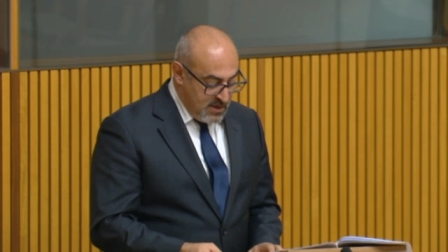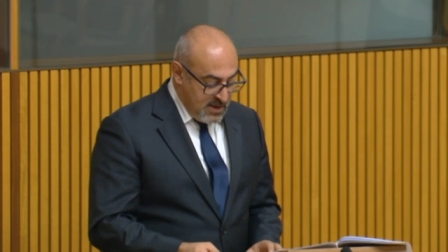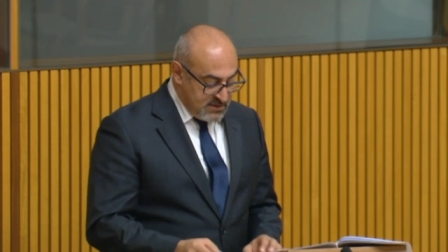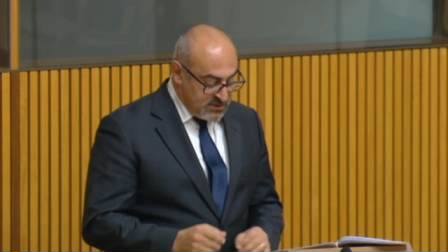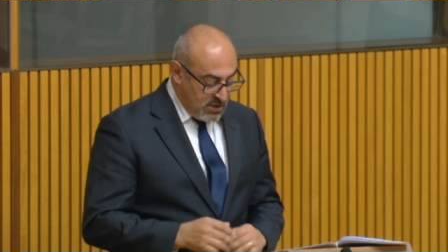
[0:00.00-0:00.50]

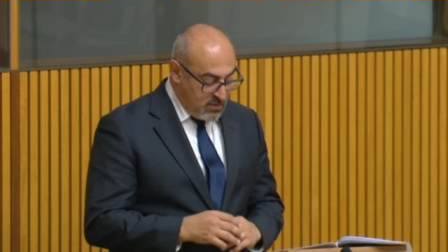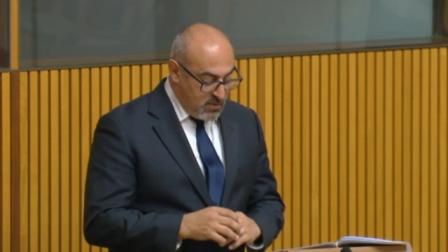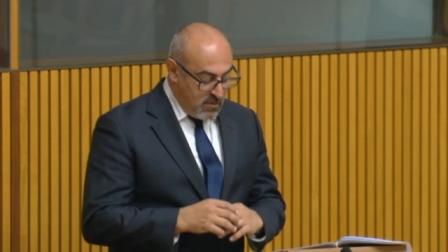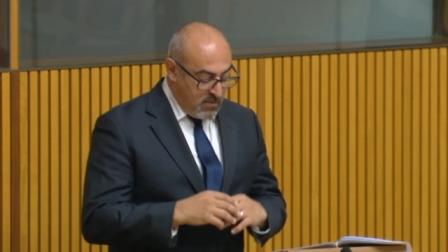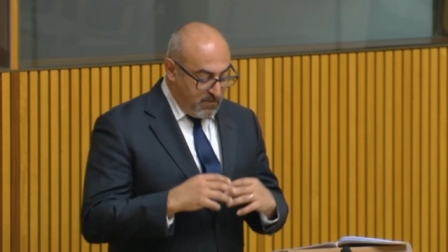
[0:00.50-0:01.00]
So
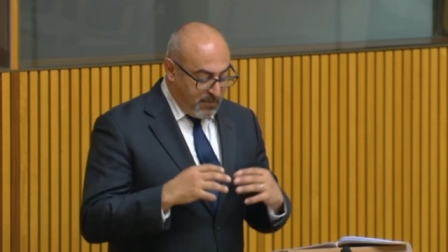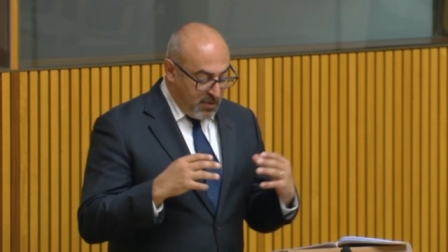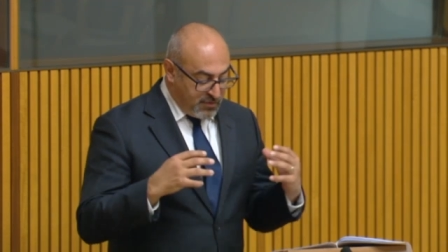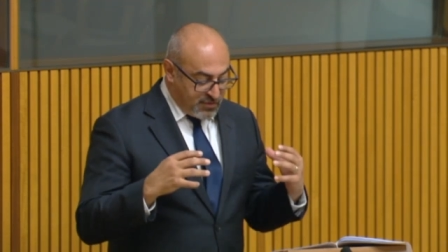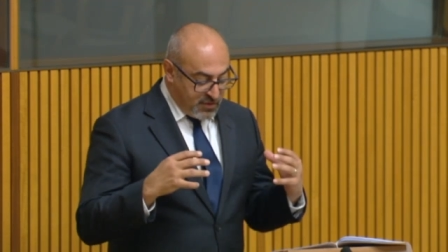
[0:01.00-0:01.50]

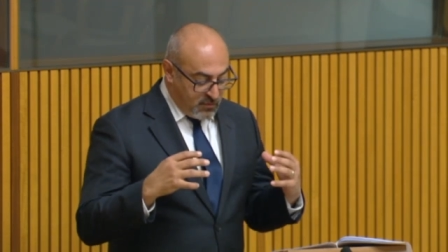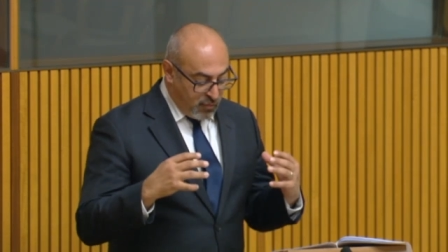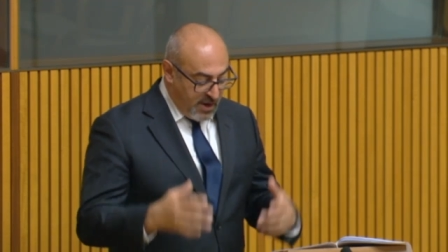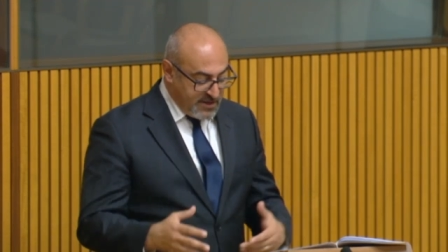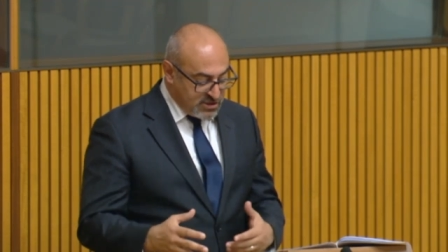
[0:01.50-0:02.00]
both
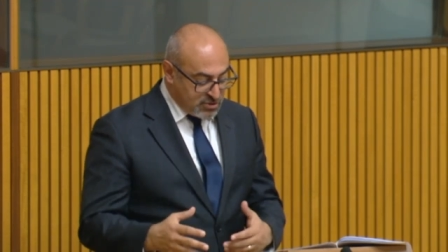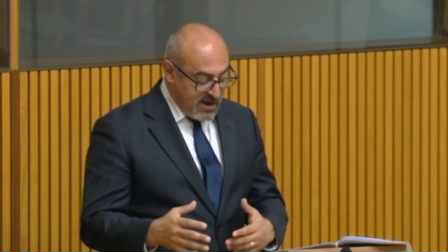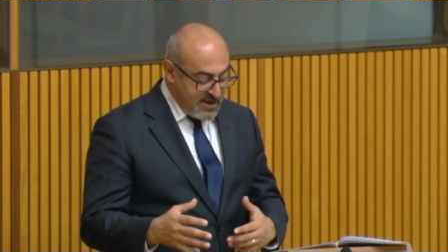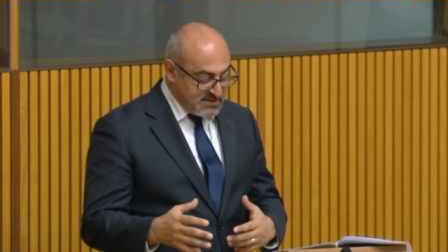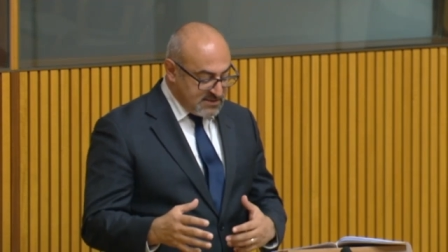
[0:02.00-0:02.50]
Writing
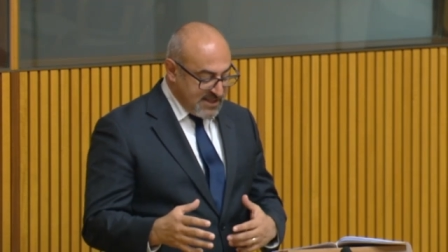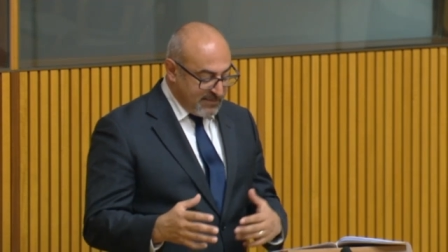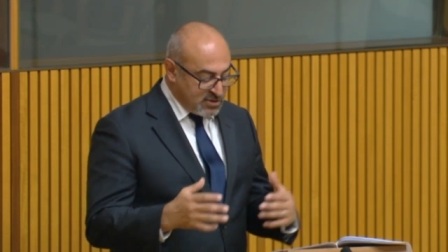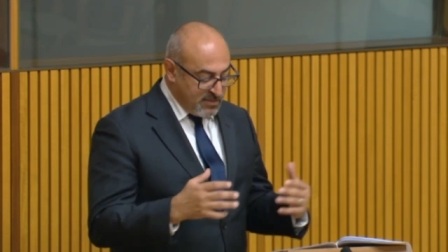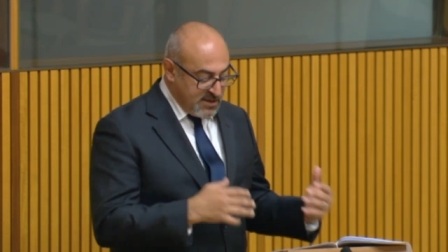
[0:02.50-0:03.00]
Australia's
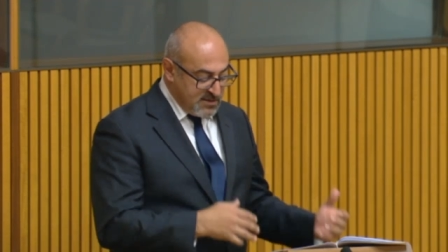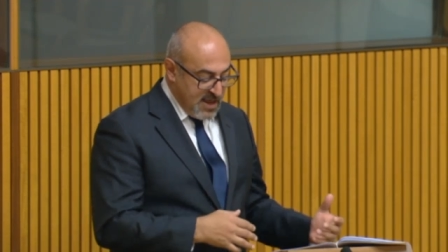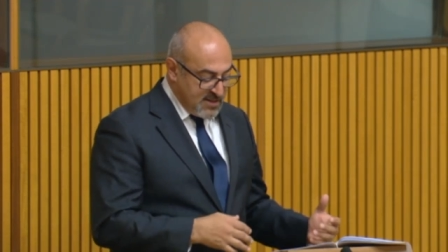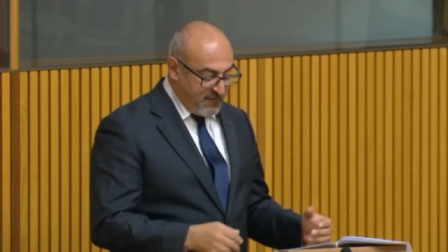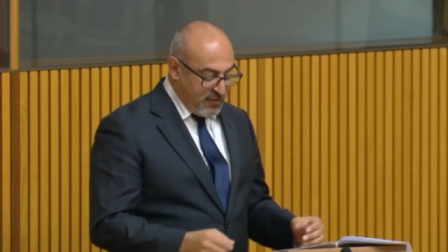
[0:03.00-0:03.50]
establishment
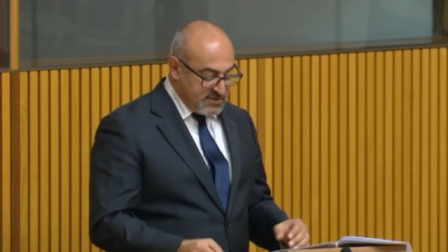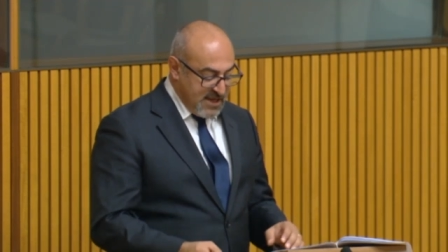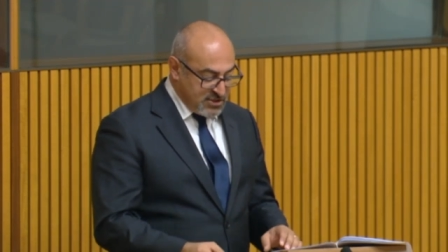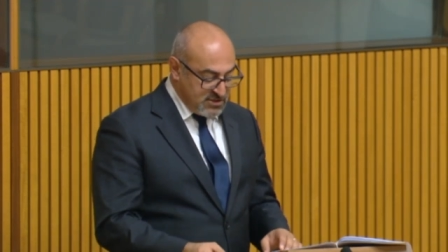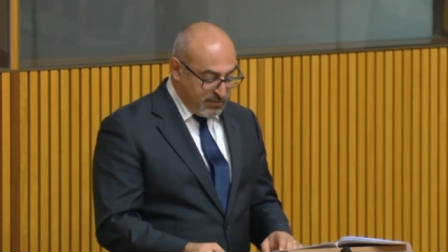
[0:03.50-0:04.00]
and the First
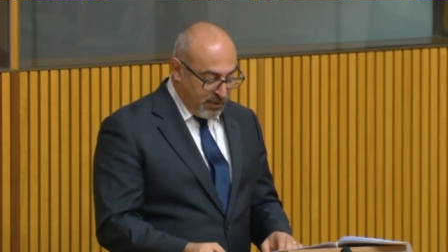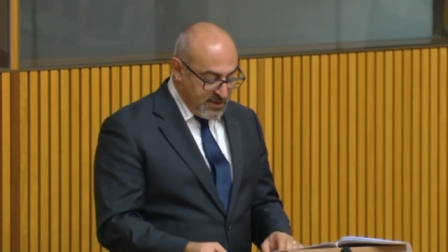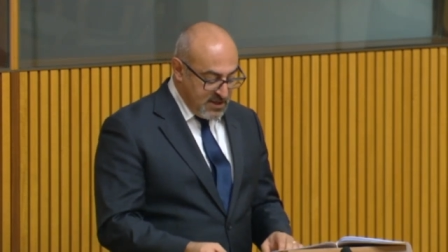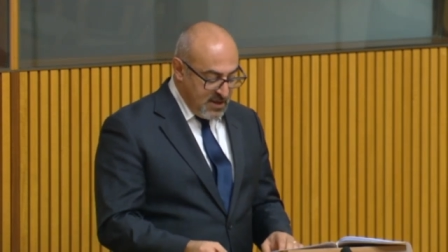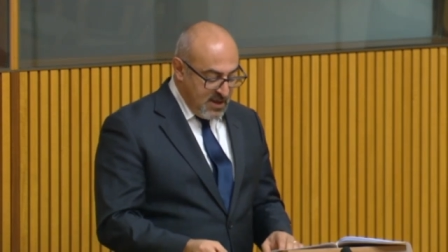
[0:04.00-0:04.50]
Nations
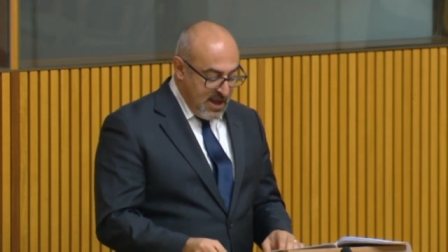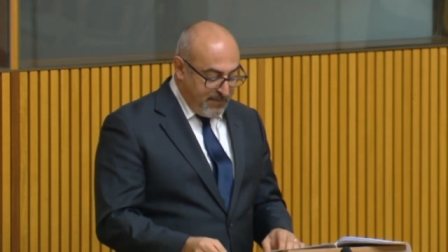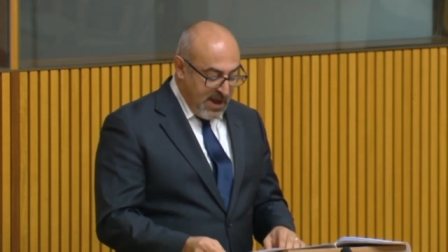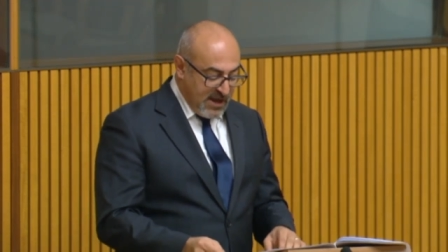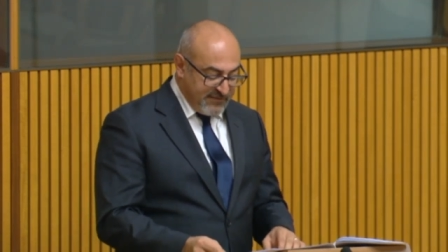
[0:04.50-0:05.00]
body are
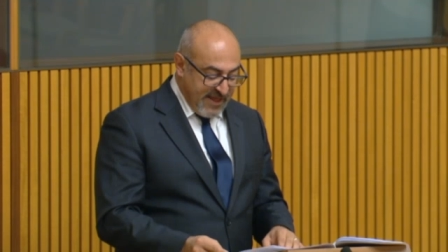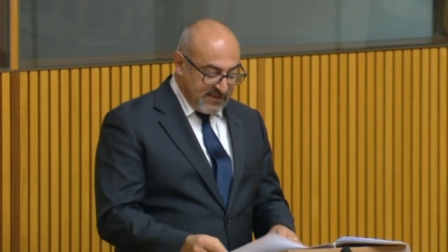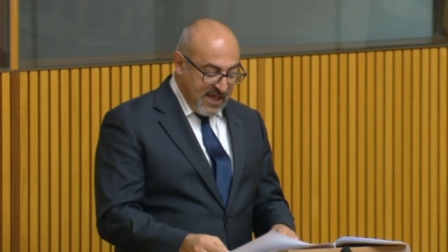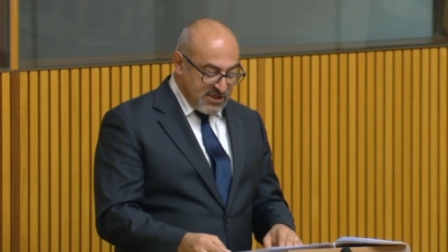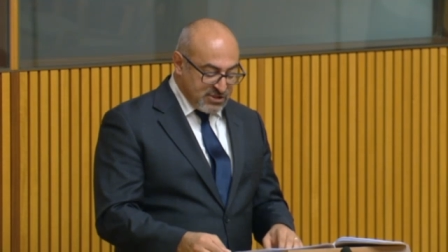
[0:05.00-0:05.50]
part of that
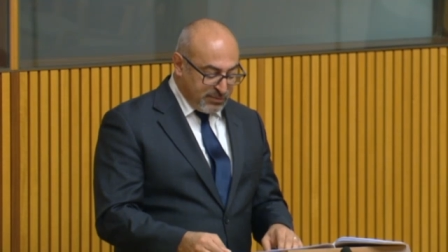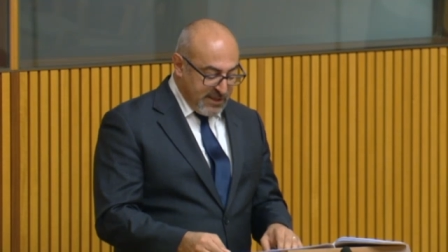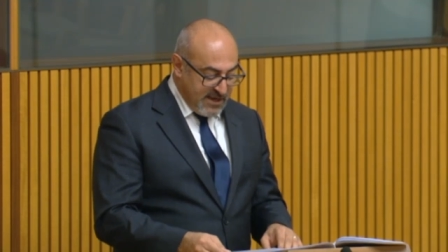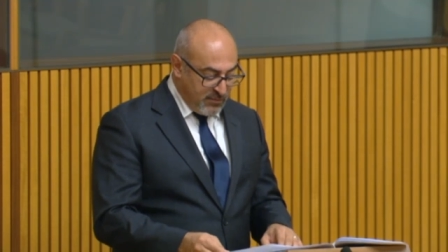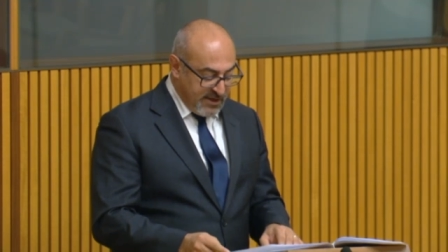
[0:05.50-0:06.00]
larger
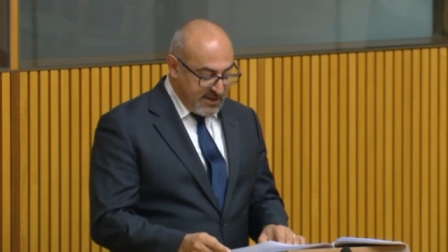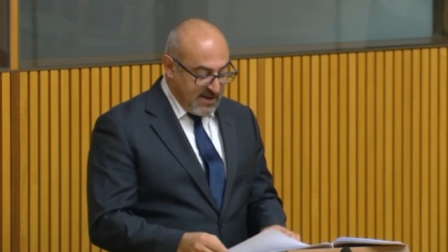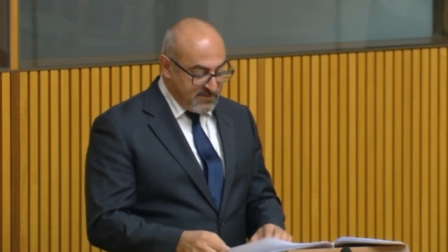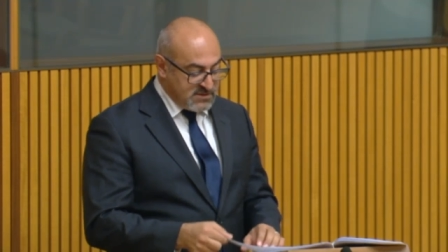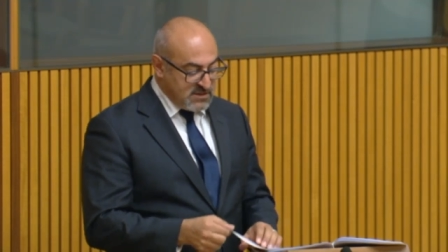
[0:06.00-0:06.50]
plan when it
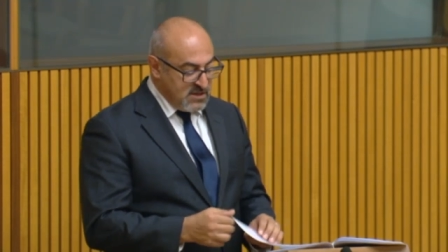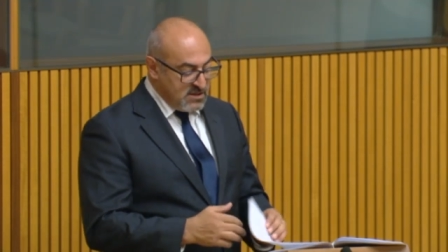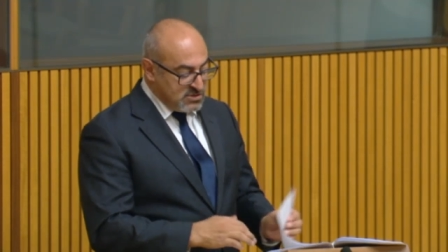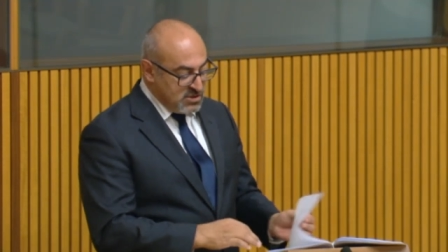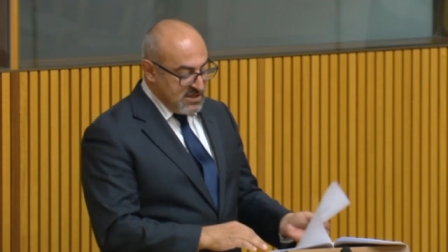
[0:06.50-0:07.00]
comes
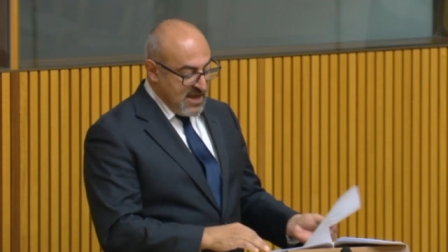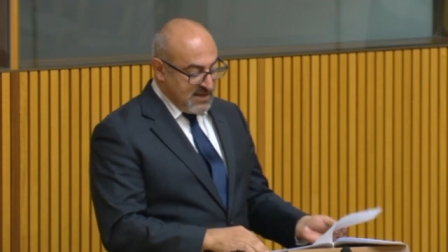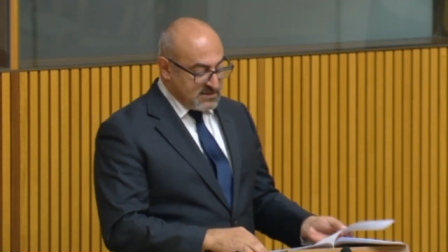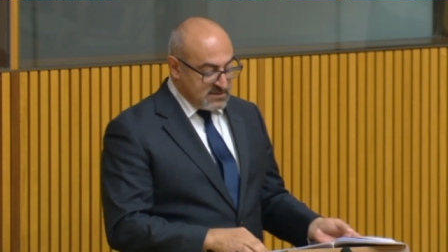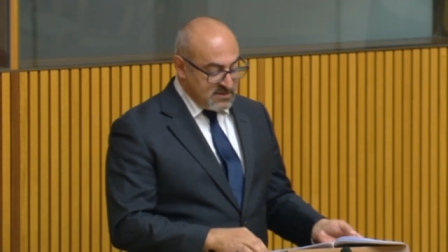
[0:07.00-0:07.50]
to the
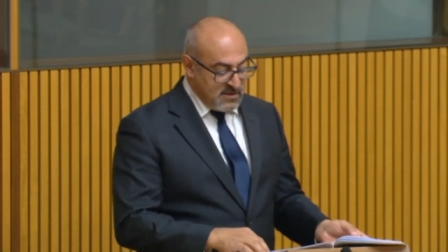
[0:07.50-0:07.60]
arts.